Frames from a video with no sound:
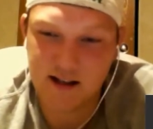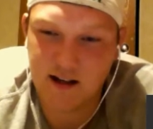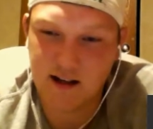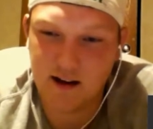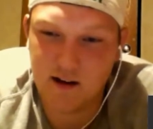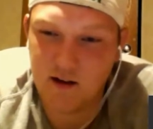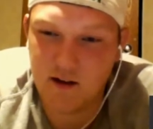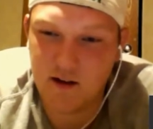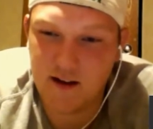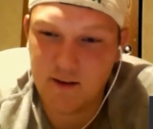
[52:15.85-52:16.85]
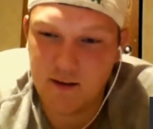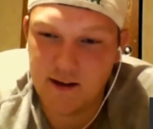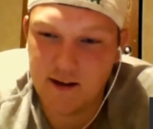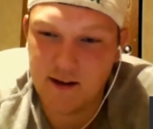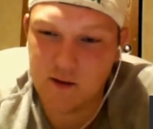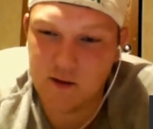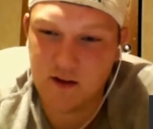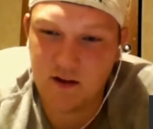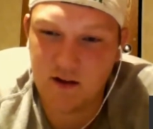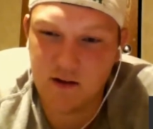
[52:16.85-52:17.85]
I kind of thought that when he was with
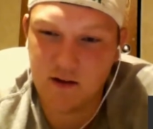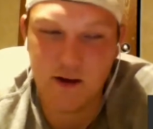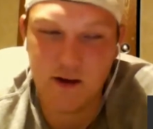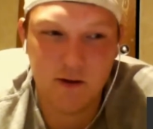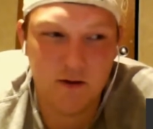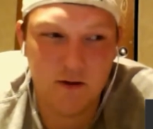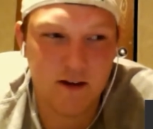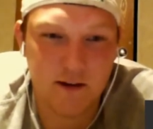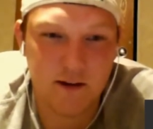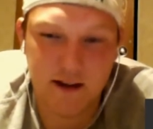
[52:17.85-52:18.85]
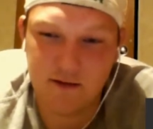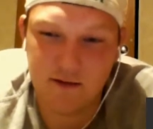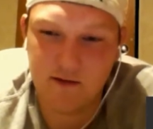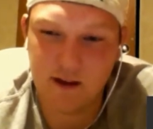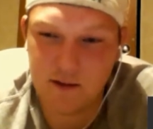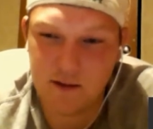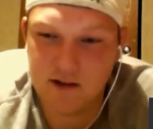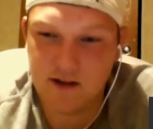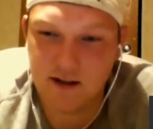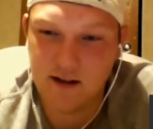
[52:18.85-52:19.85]
Lemieux, they would have
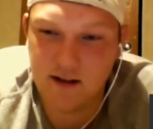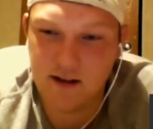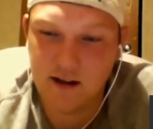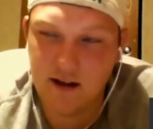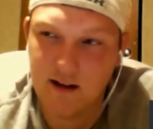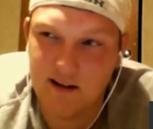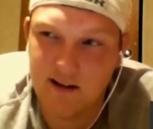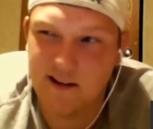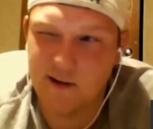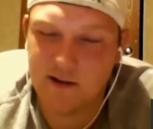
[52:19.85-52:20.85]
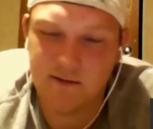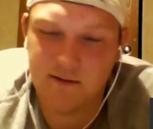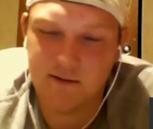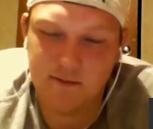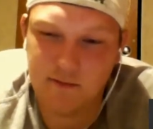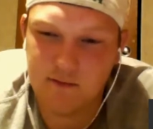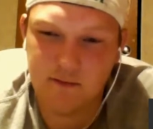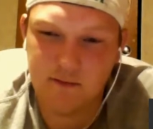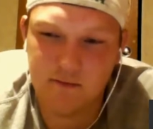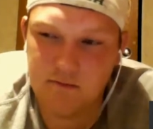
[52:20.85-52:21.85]
chemistry. They were
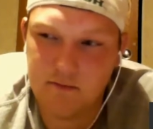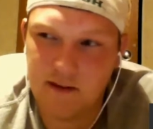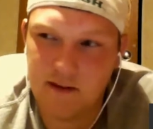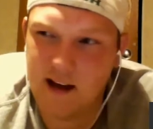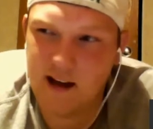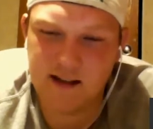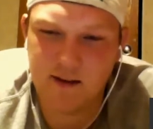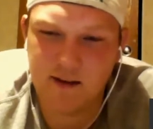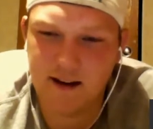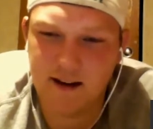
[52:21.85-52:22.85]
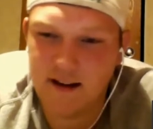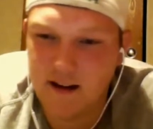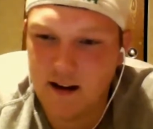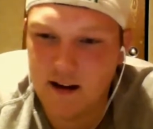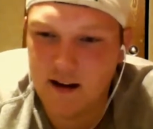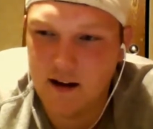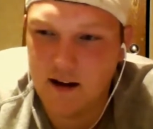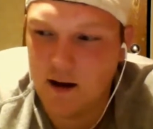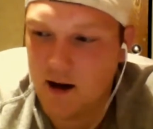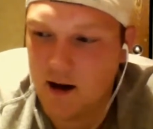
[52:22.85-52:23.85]
not on spot.
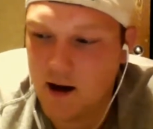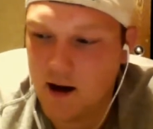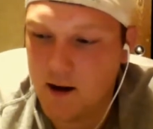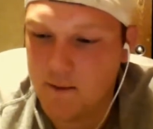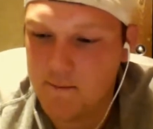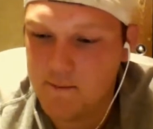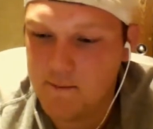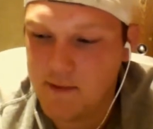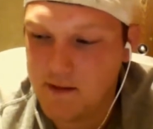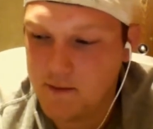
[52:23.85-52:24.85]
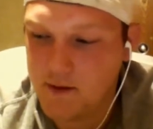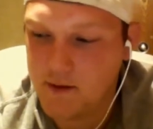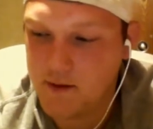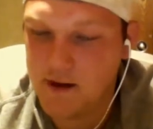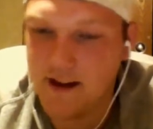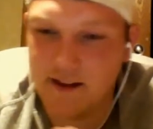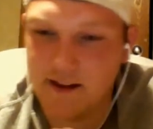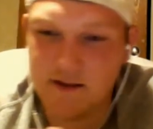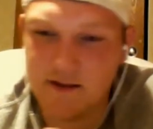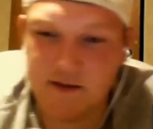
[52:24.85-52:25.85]
Um, but yeah, that was
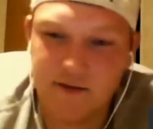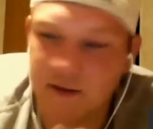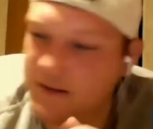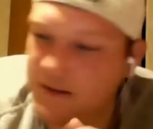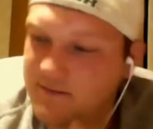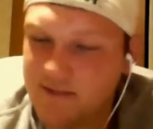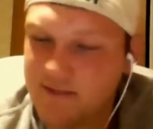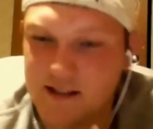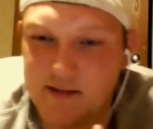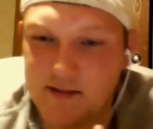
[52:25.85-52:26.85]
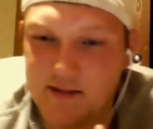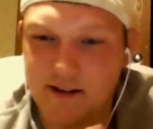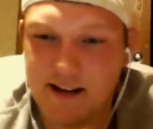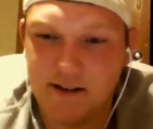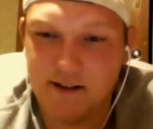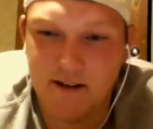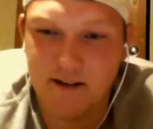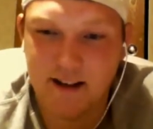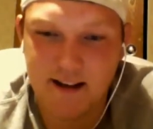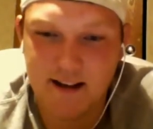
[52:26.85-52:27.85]
a fun experience. I never really
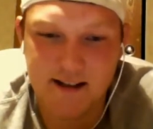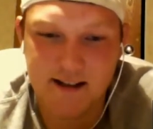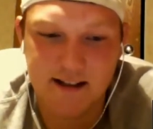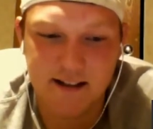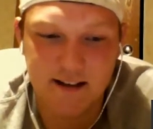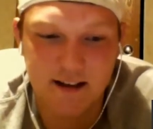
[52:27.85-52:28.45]
got to see it.